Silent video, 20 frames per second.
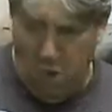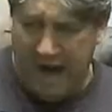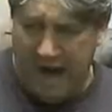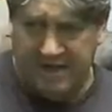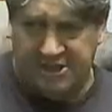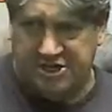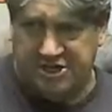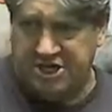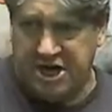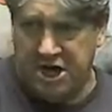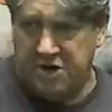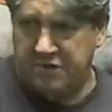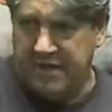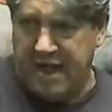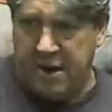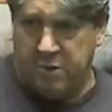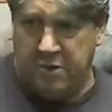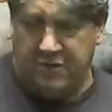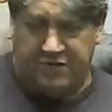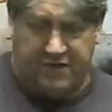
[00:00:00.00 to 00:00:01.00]
to share
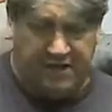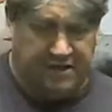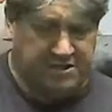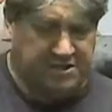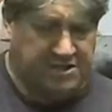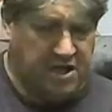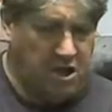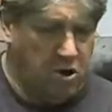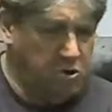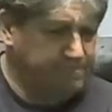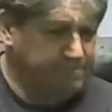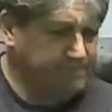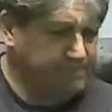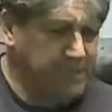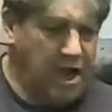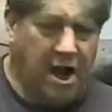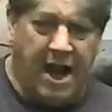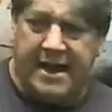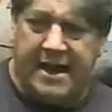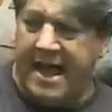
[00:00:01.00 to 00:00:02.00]
that with you. So,
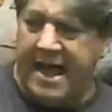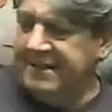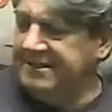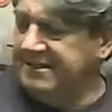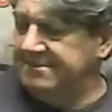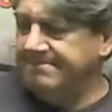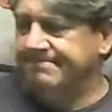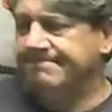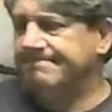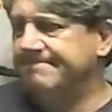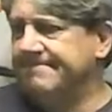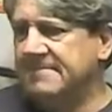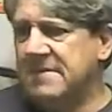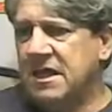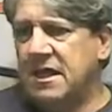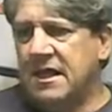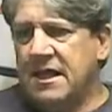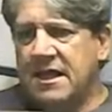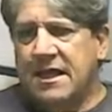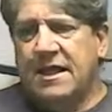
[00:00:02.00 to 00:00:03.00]
all right, guys,
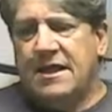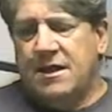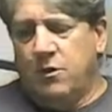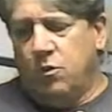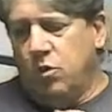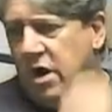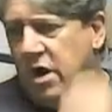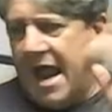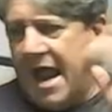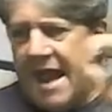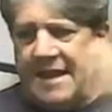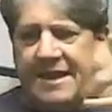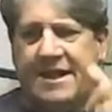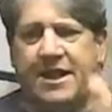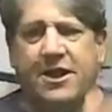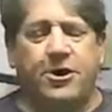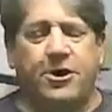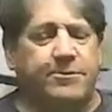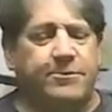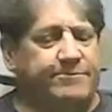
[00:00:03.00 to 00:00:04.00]
we're out of
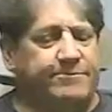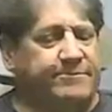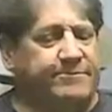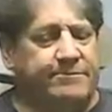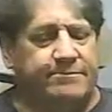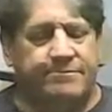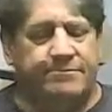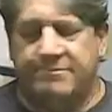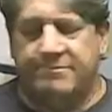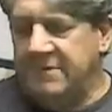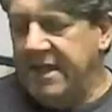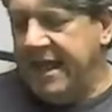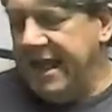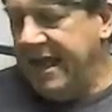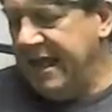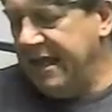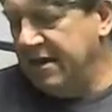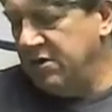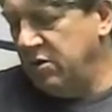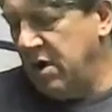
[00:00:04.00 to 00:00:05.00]
here.
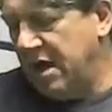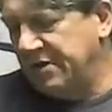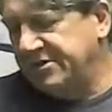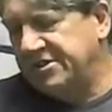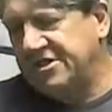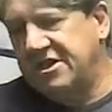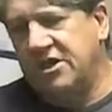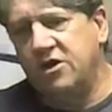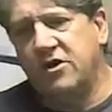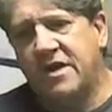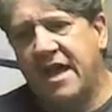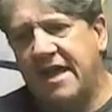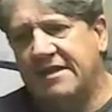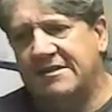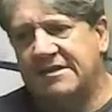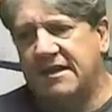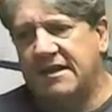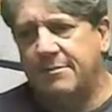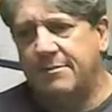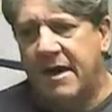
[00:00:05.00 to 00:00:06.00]
And we'll see you guys
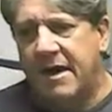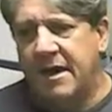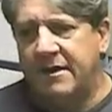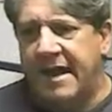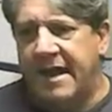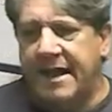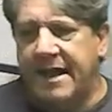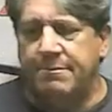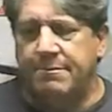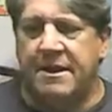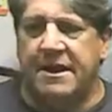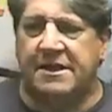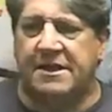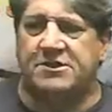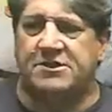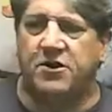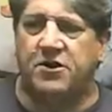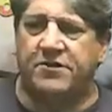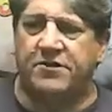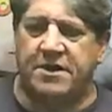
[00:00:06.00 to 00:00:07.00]
in about 8 minutes
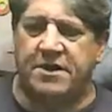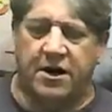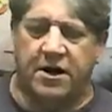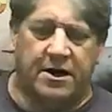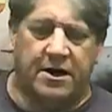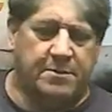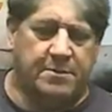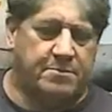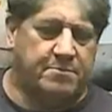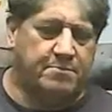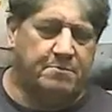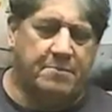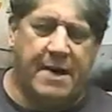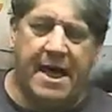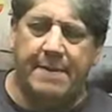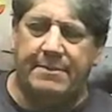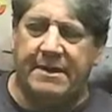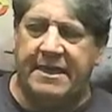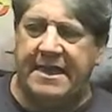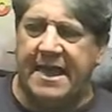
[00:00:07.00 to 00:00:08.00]
over there at
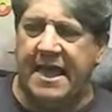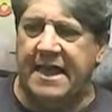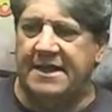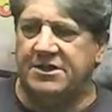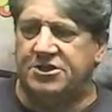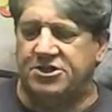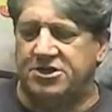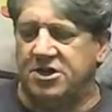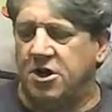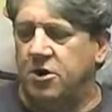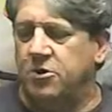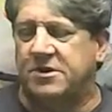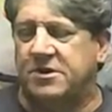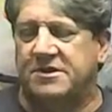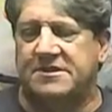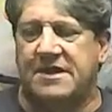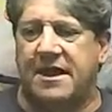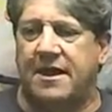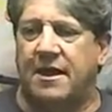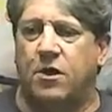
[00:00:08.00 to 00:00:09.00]
Bobby K's show, because
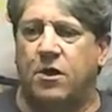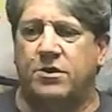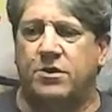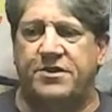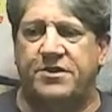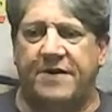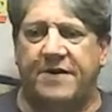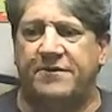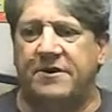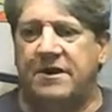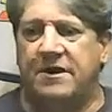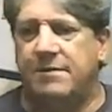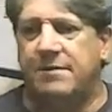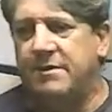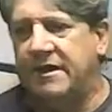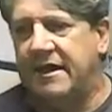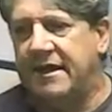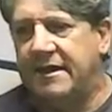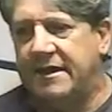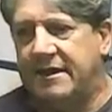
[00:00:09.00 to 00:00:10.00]
I'll definitely
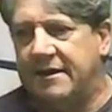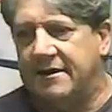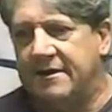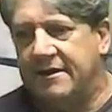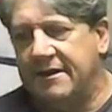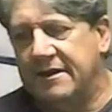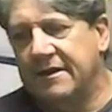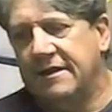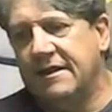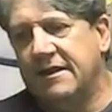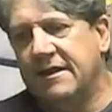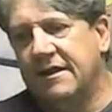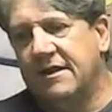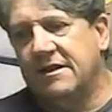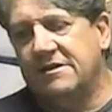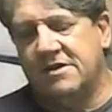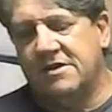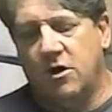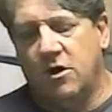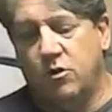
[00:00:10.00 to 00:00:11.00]
be in it.
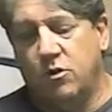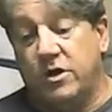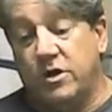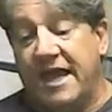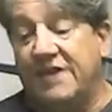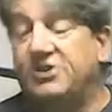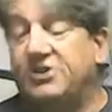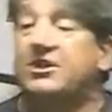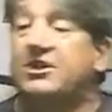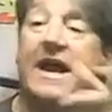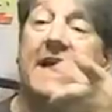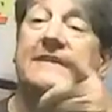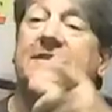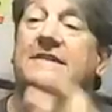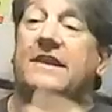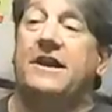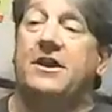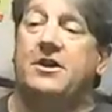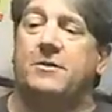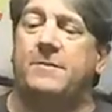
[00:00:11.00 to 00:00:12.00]
So, catch you guys
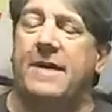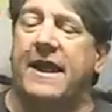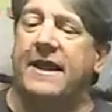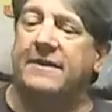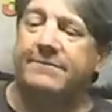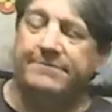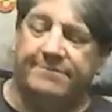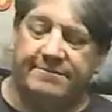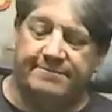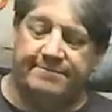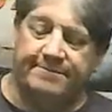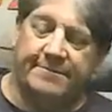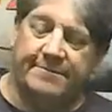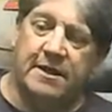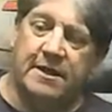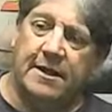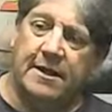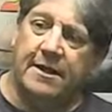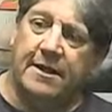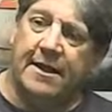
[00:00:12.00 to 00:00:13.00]
later, man.
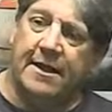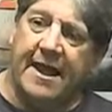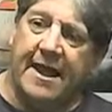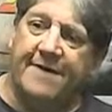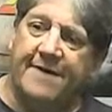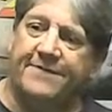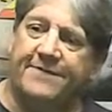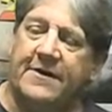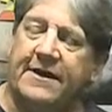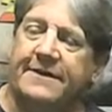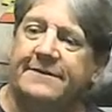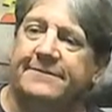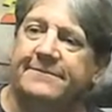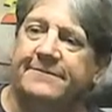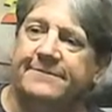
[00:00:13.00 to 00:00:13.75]
Have fun.